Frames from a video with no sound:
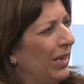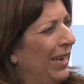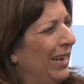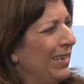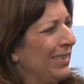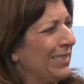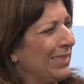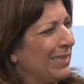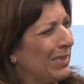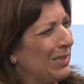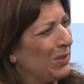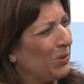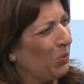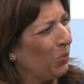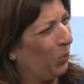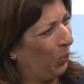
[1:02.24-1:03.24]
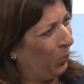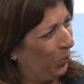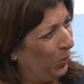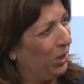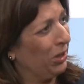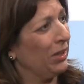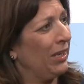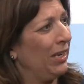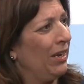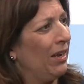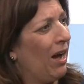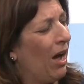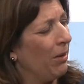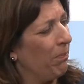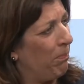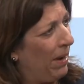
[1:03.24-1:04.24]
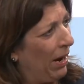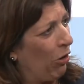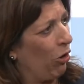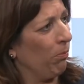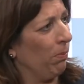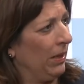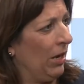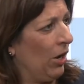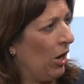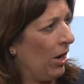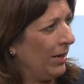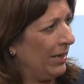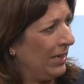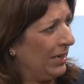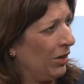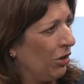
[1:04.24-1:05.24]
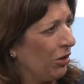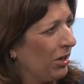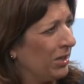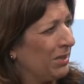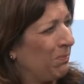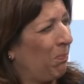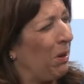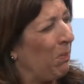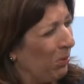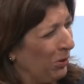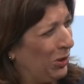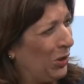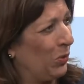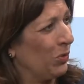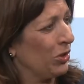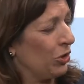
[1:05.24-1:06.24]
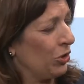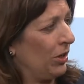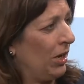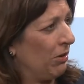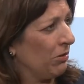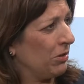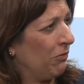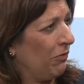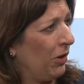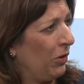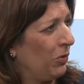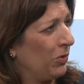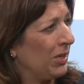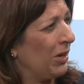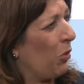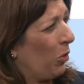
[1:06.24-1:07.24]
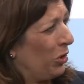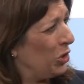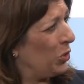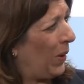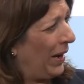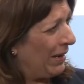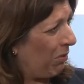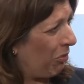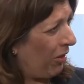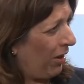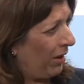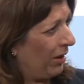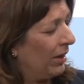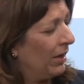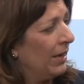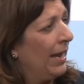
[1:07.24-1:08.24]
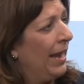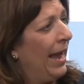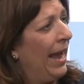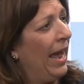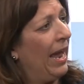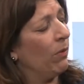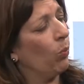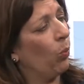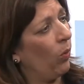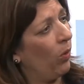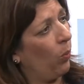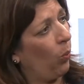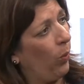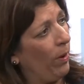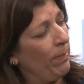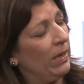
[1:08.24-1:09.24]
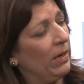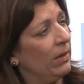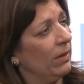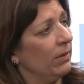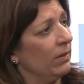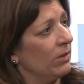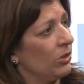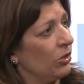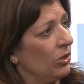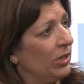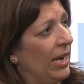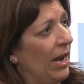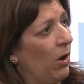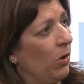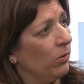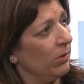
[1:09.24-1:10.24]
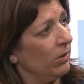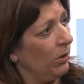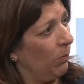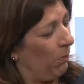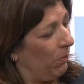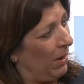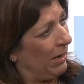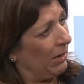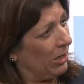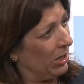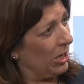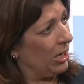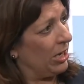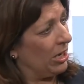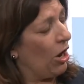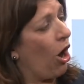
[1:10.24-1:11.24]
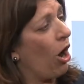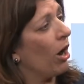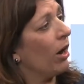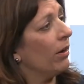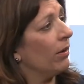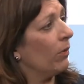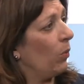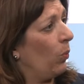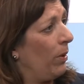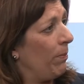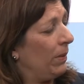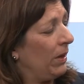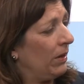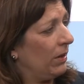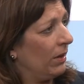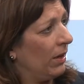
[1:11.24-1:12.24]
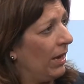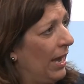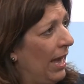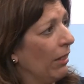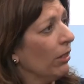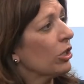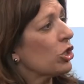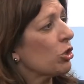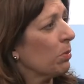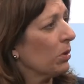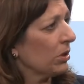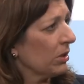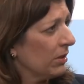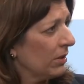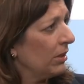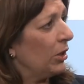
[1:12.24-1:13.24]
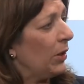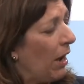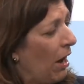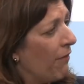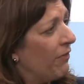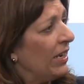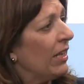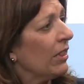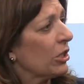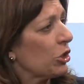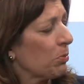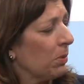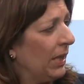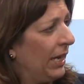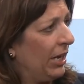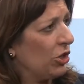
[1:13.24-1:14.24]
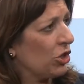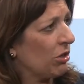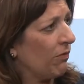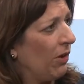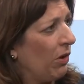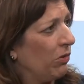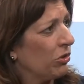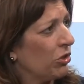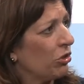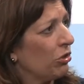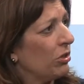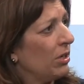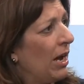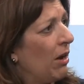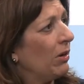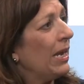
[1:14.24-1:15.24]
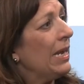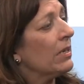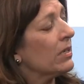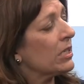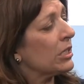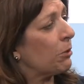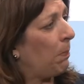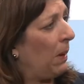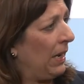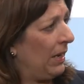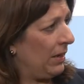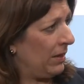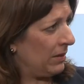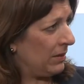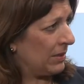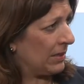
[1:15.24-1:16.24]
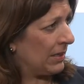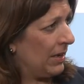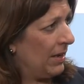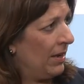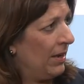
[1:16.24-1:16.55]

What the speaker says: Kansas is really unbearably hot in August. People don't turn out to vote or do anything. And women turned out, you know, young women eligible, you know, of an eligible age to vote, turned out in spades.